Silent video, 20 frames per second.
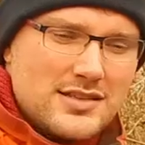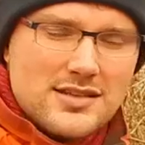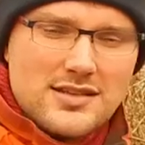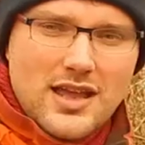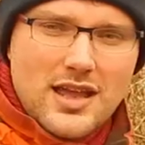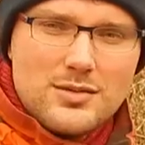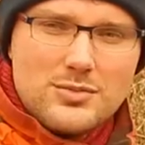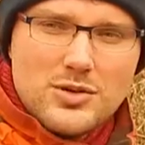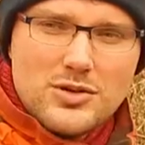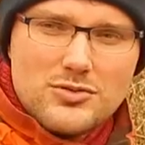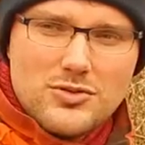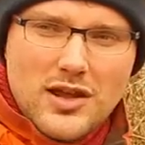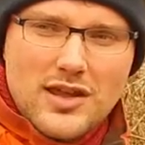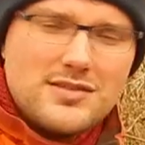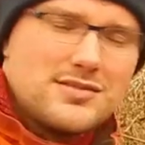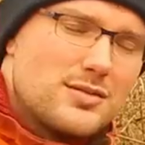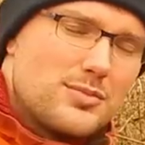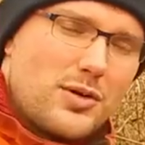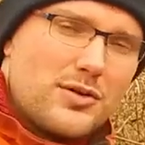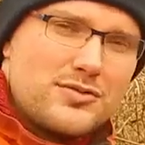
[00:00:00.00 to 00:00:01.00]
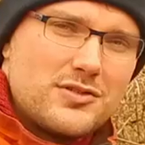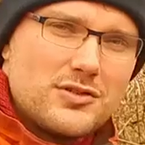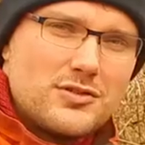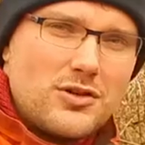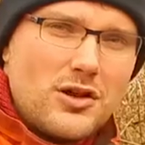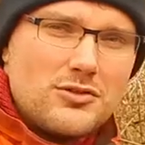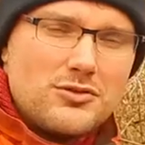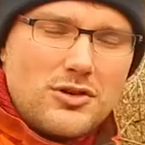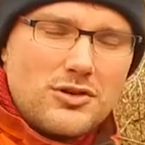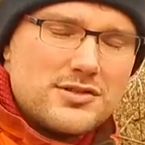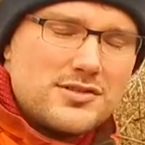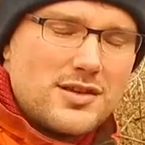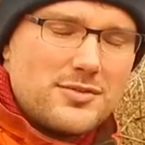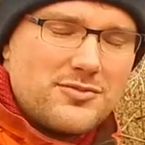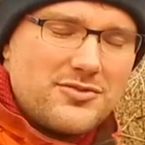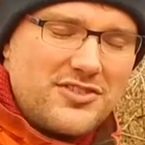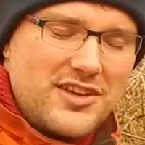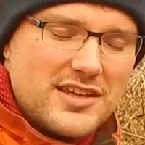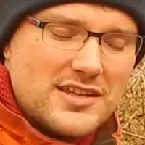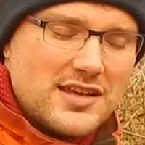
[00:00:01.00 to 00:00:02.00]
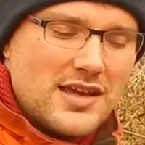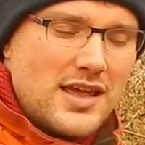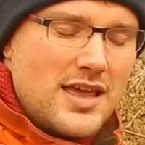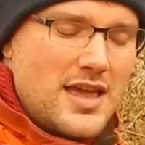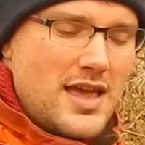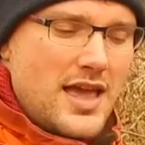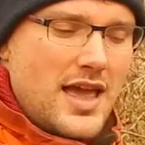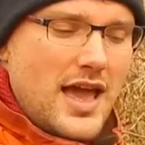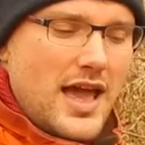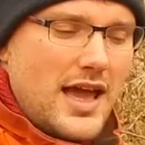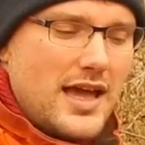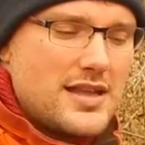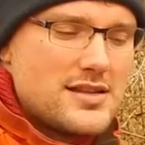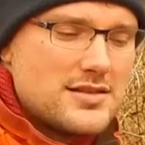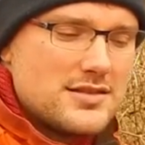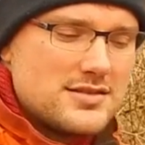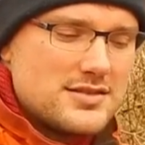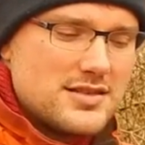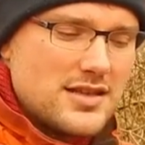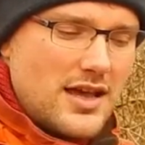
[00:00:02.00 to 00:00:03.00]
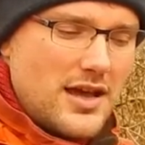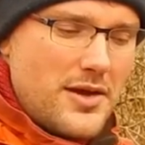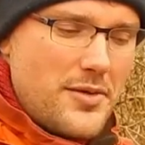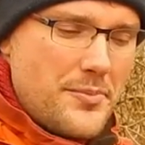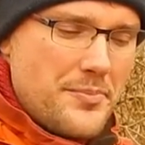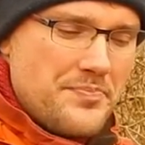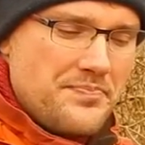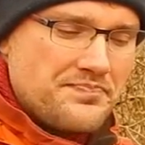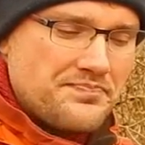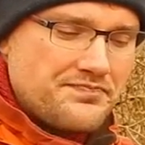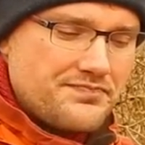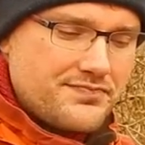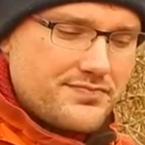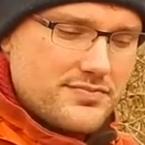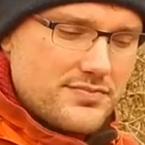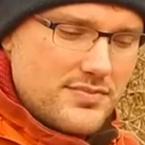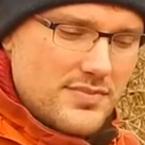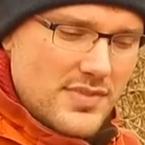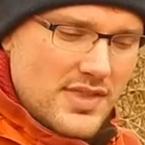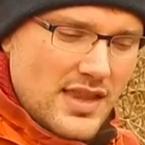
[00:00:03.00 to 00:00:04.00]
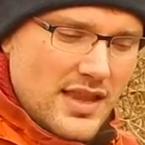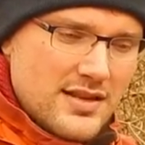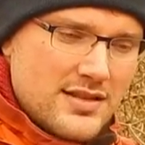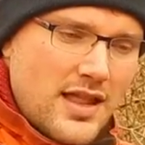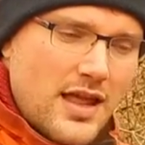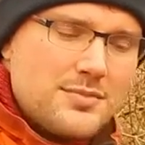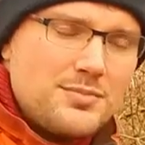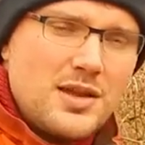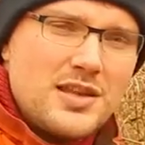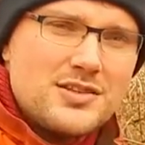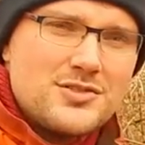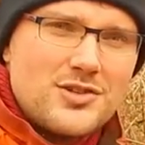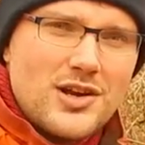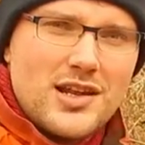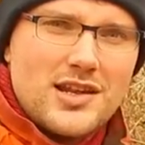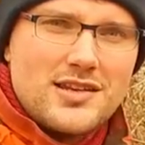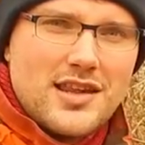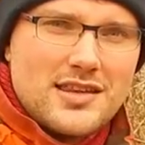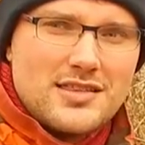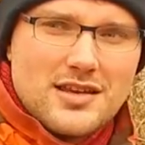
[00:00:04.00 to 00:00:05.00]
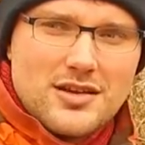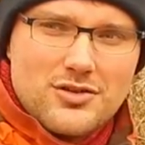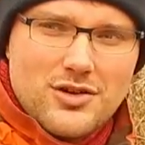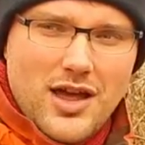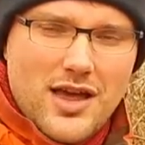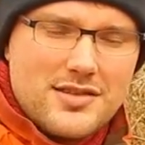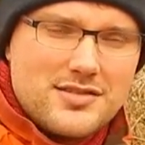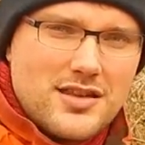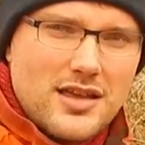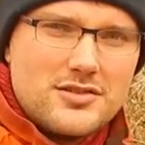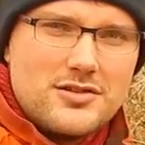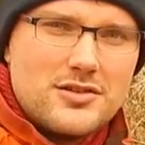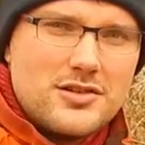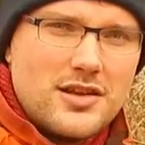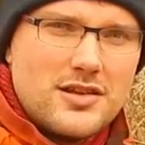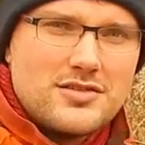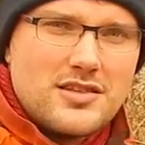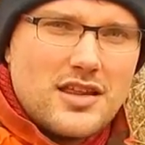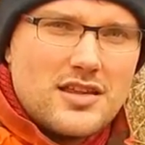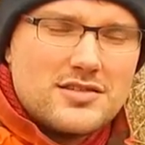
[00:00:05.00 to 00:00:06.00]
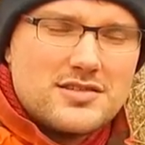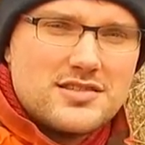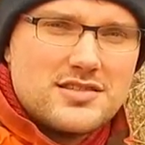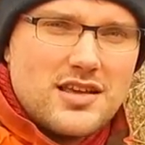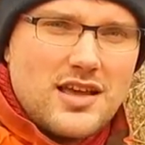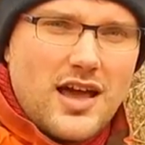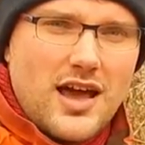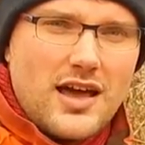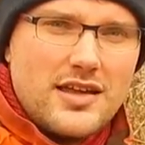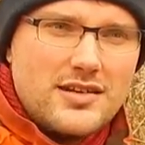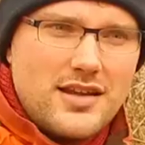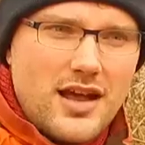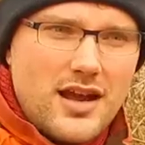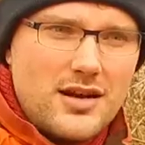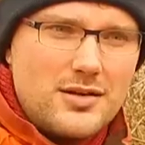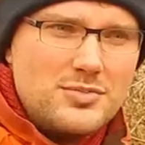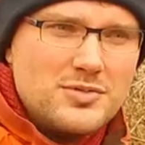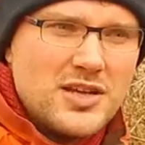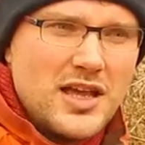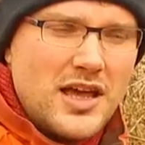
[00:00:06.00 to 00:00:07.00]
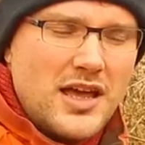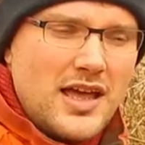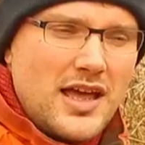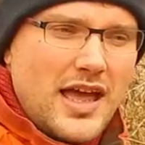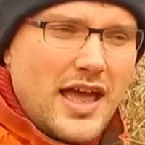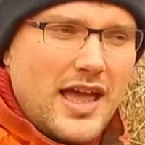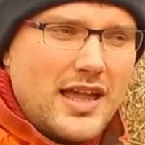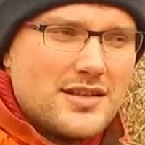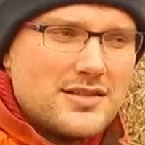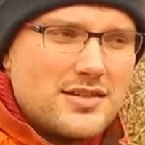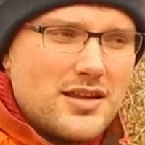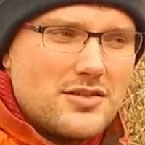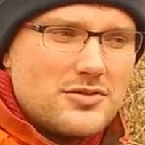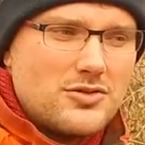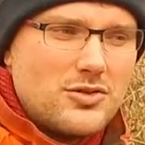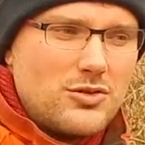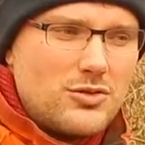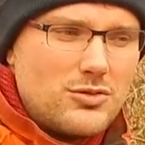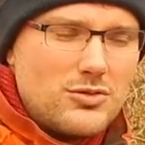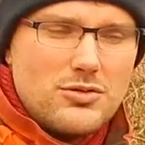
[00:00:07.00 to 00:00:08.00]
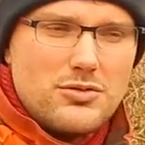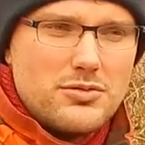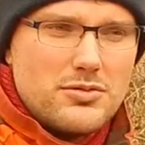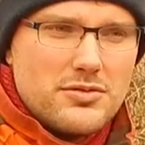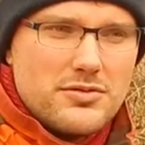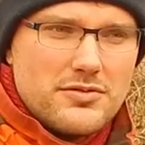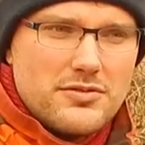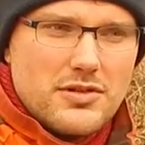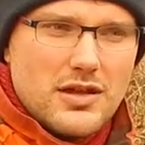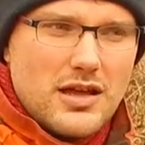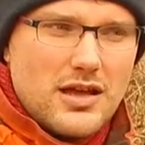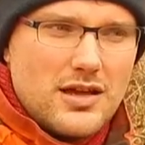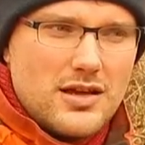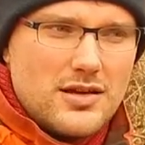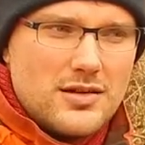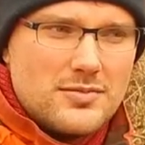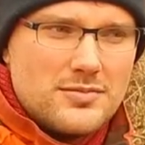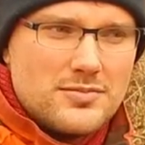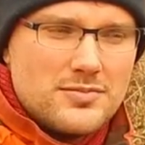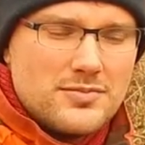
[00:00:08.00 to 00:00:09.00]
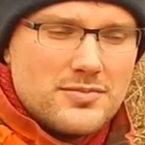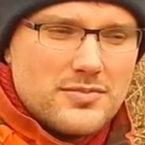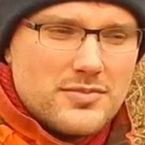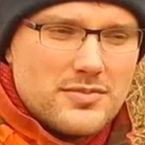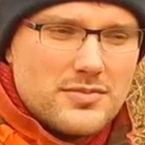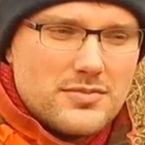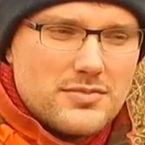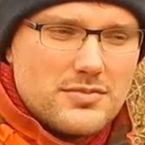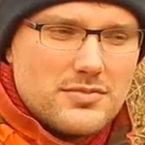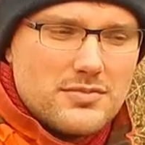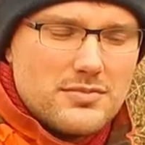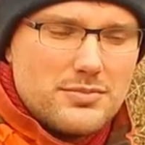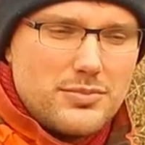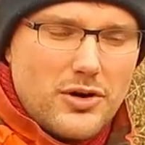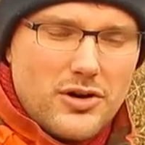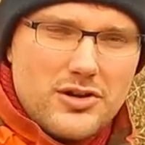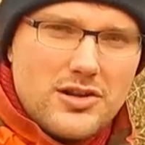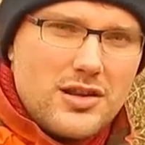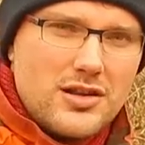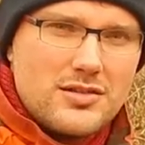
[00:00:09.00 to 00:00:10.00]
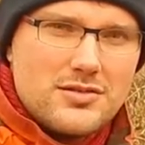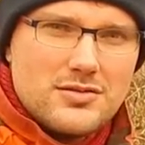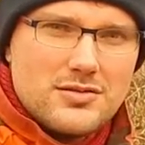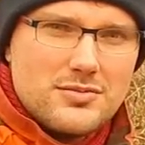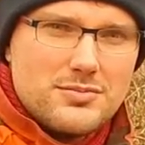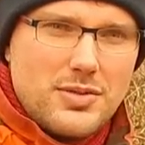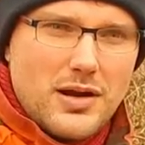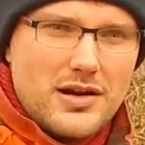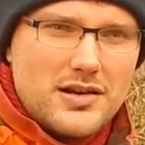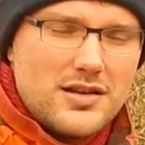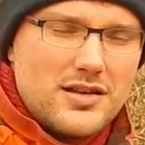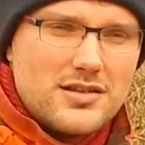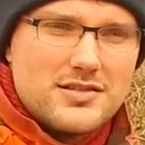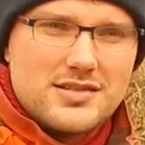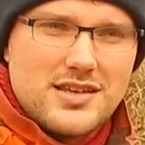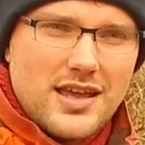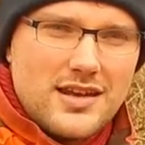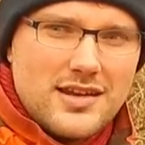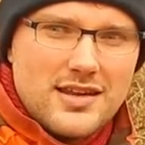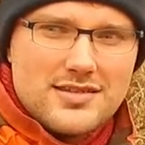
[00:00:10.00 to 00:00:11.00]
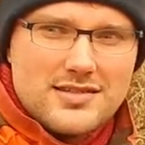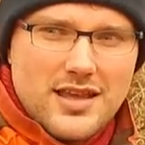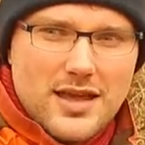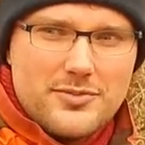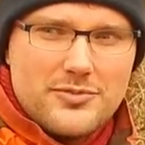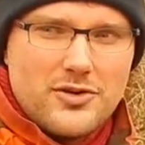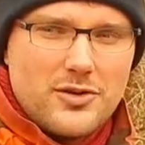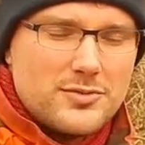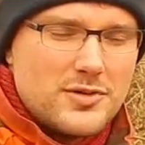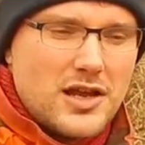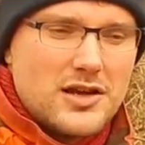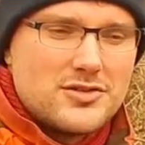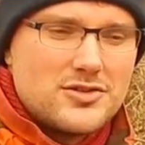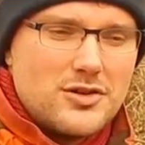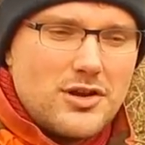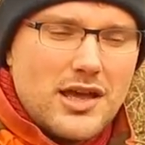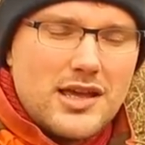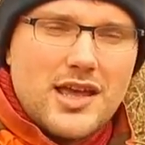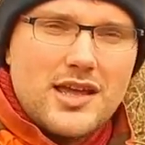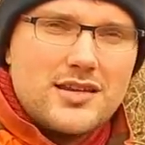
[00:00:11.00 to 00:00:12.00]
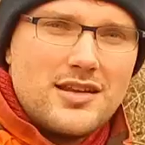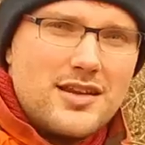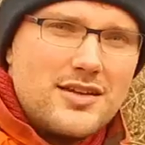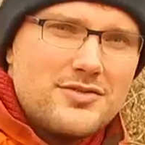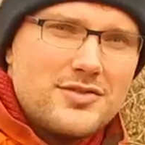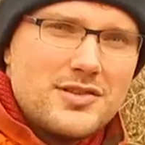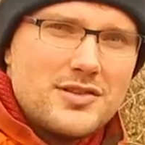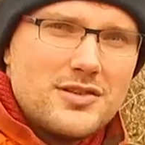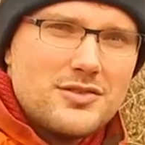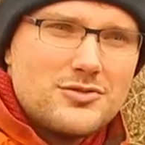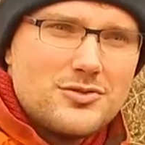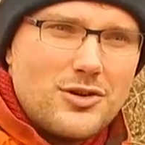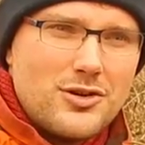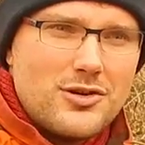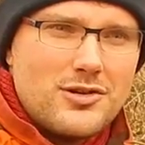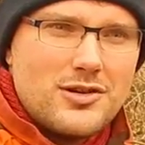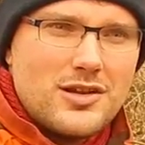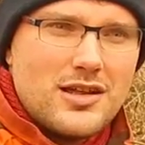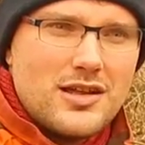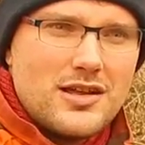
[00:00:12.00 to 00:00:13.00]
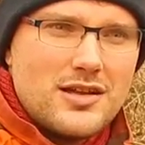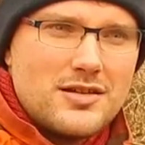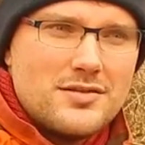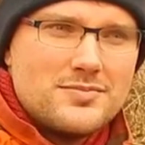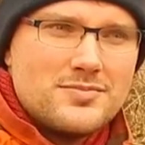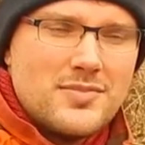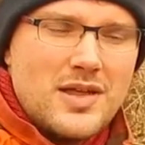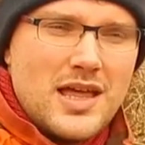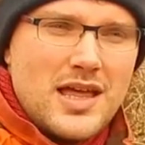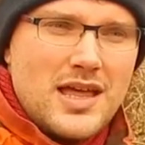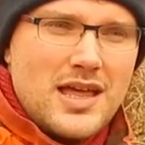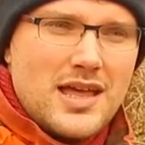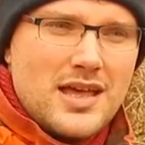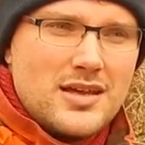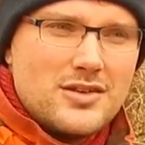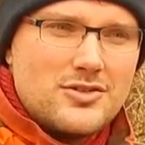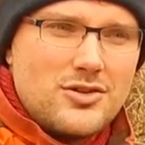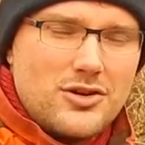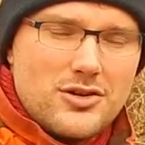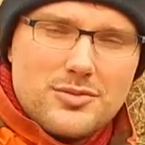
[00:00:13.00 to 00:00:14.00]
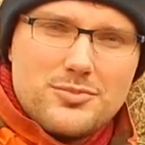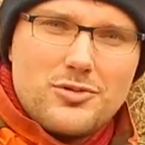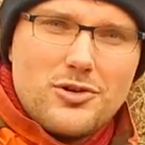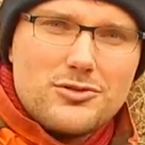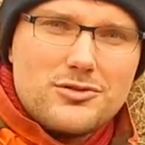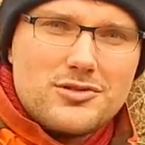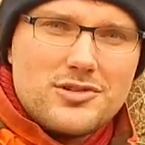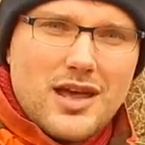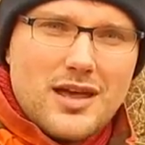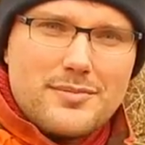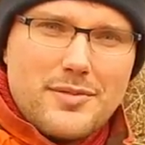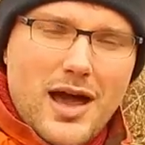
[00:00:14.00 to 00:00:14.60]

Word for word: it can be raised above the ground on some feet. And um, that means really that the grass underneath is unharmed and no um, burning particles can escape from there. So I can even turn um, turn a prototype